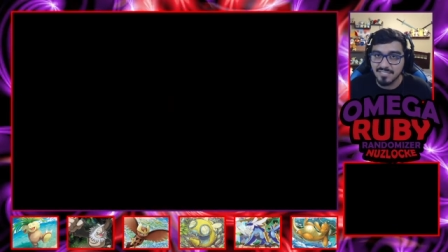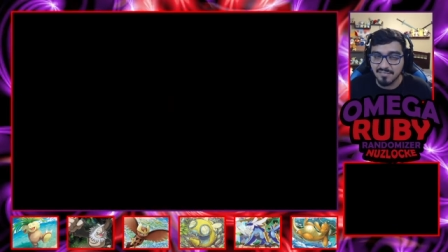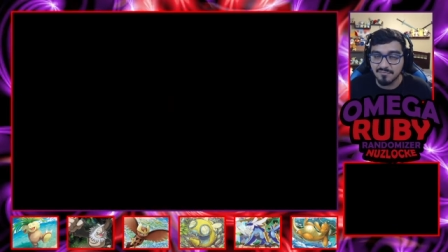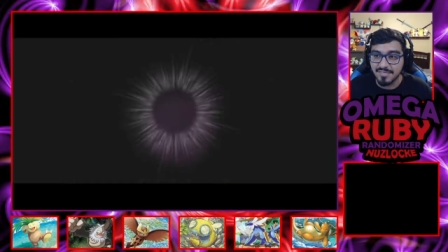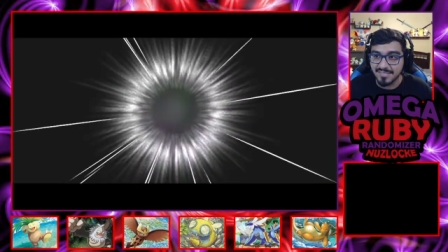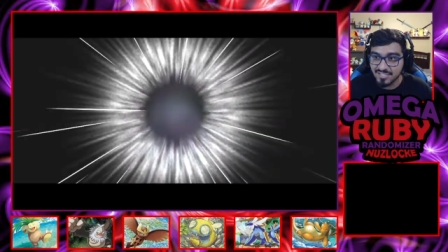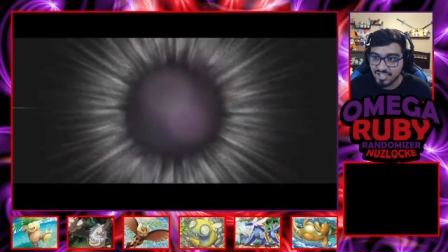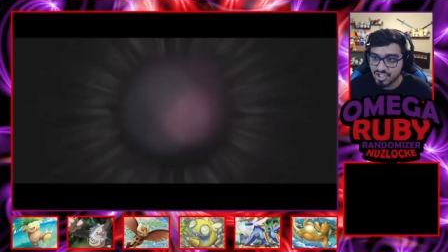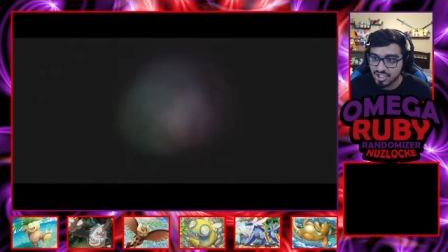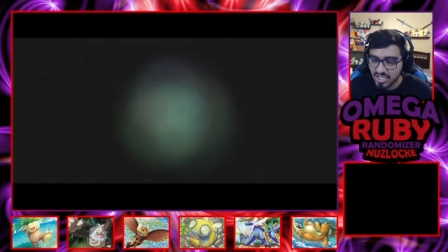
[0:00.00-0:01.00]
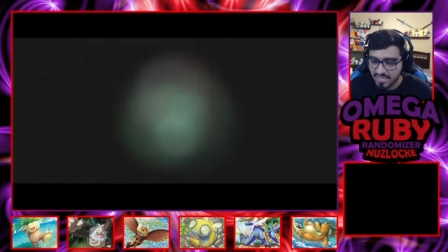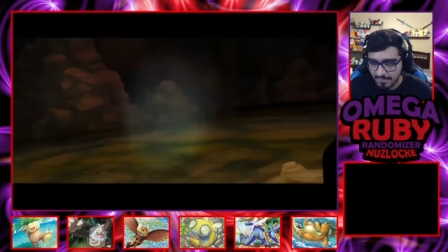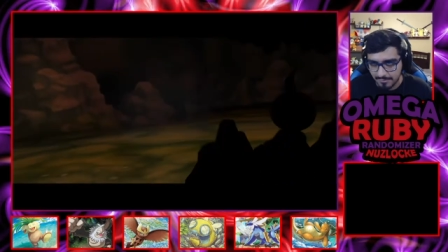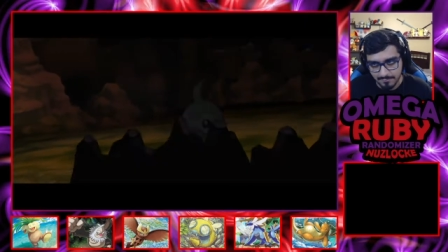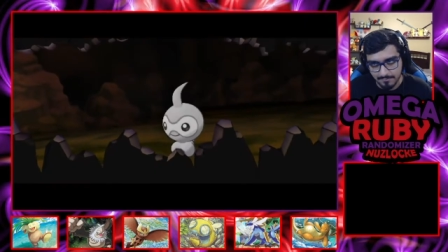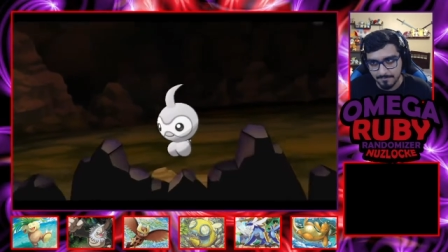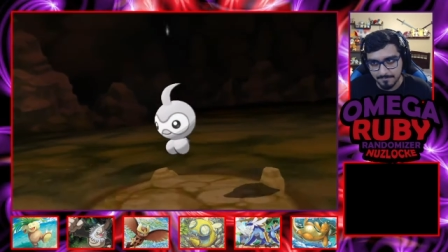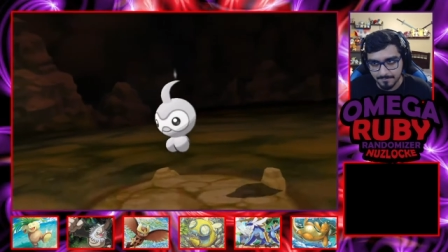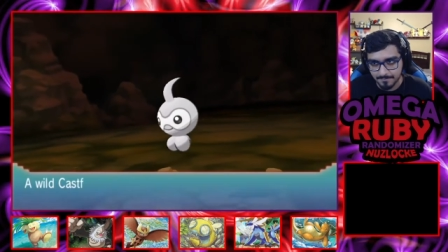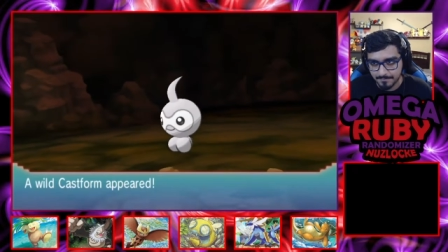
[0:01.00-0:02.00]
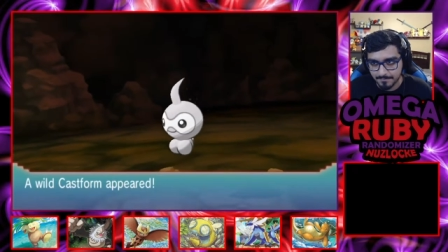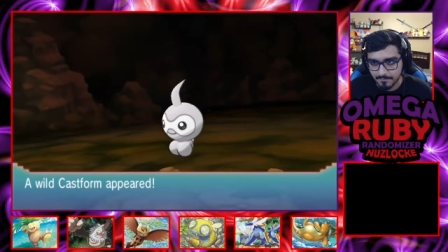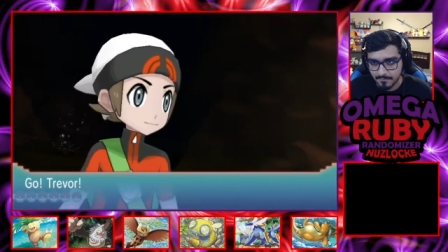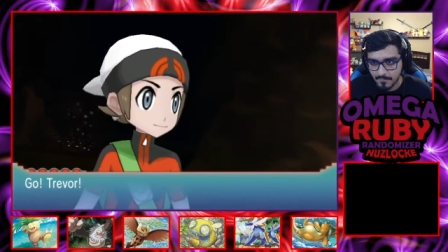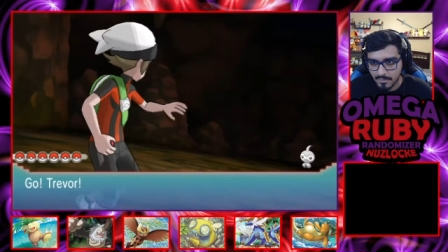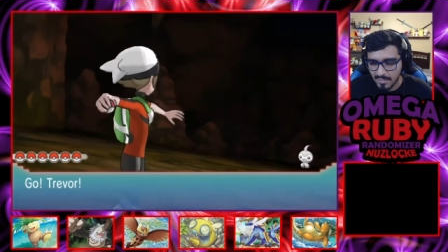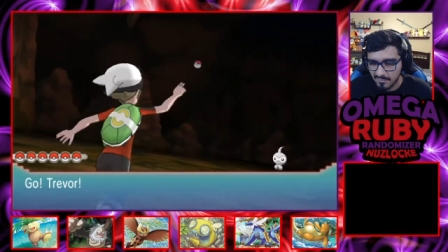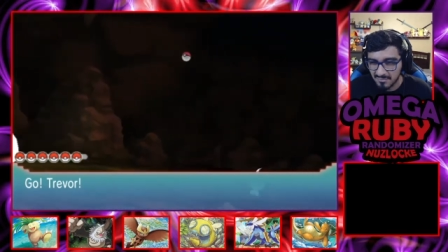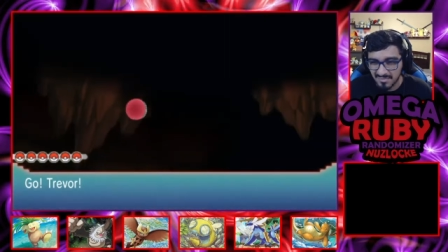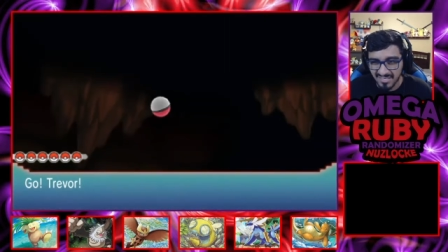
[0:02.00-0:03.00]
of meeting Steven. Cause get